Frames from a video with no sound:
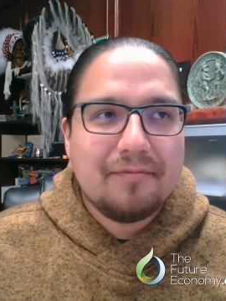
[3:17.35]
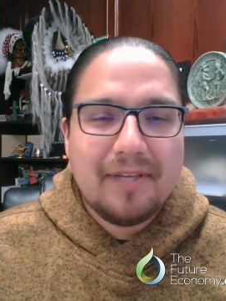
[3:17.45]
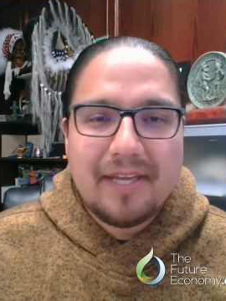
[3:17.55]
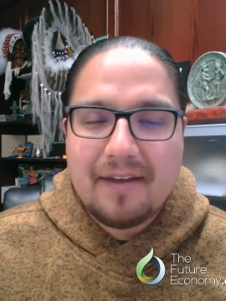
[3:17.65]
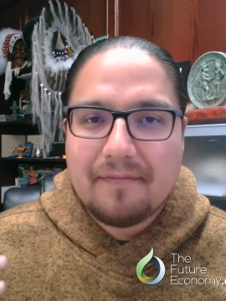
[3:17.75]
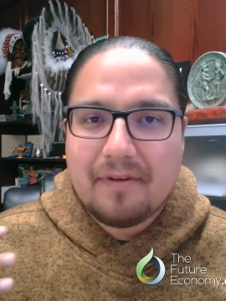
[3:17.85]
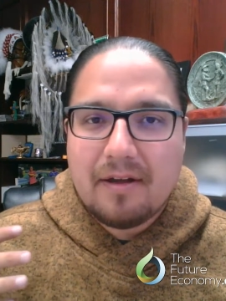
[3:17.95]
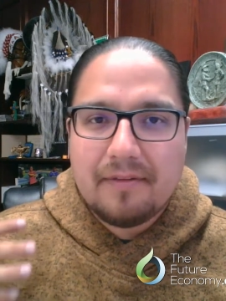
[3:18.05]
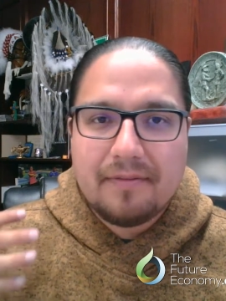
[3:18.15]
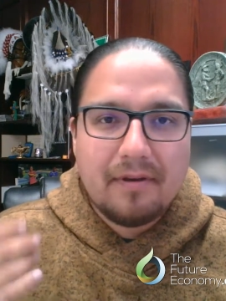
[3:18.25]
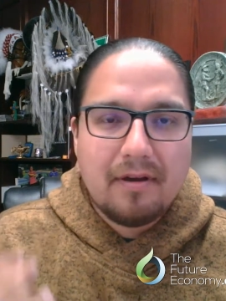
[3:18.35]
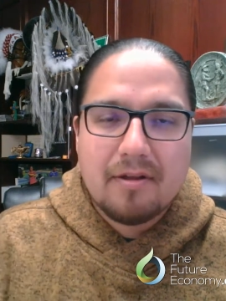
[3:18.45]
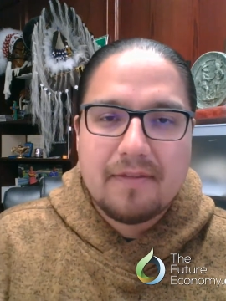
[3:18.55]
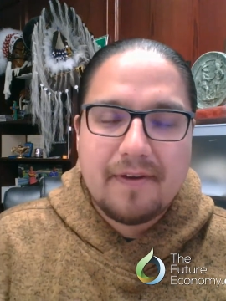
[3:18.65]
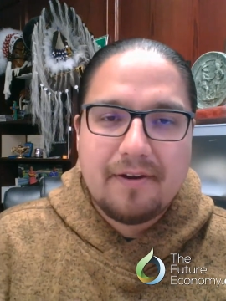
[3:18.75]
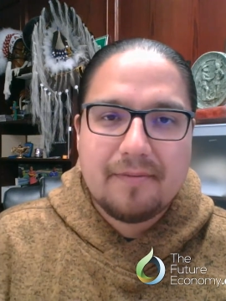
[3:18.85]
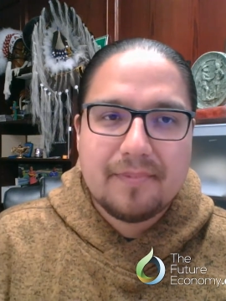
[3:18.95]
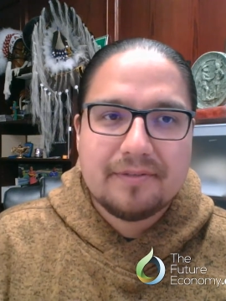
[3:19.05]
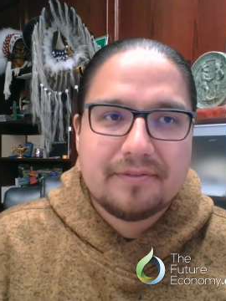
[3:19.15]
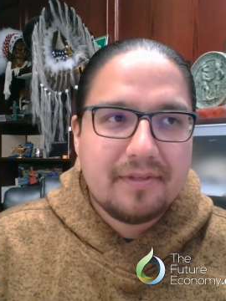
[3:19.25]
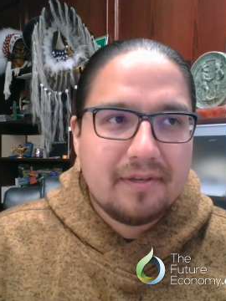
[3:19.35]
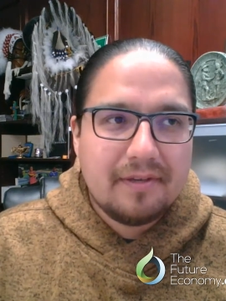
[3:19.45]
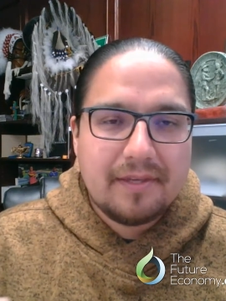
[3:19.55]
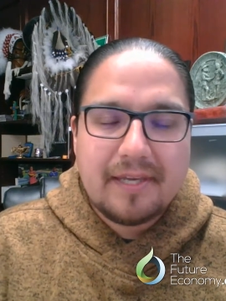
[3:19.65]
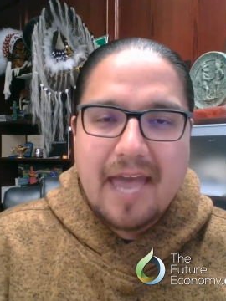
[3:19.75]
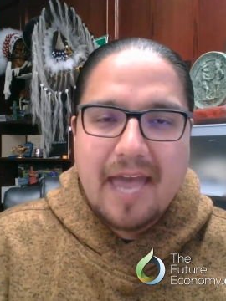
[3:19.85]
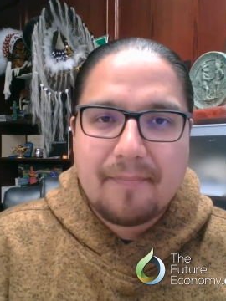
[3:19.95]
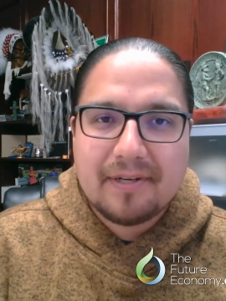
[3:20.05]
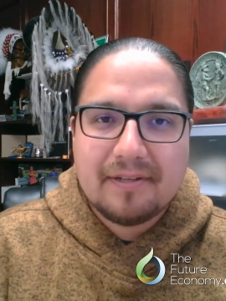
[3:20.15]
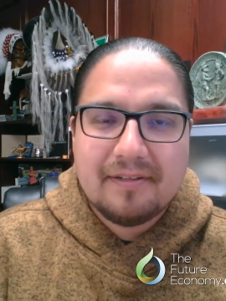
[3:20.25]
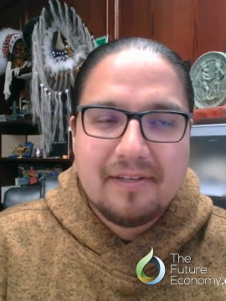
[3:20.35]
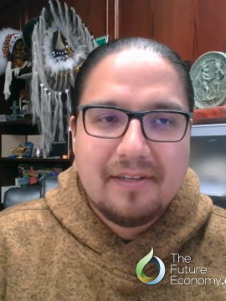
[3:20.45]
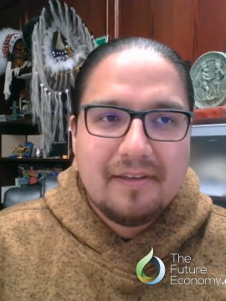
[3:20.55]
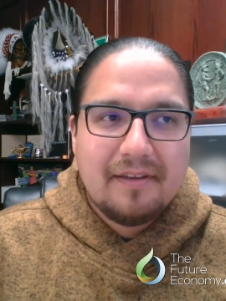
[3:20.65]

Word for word: We have all the variables: the the capital,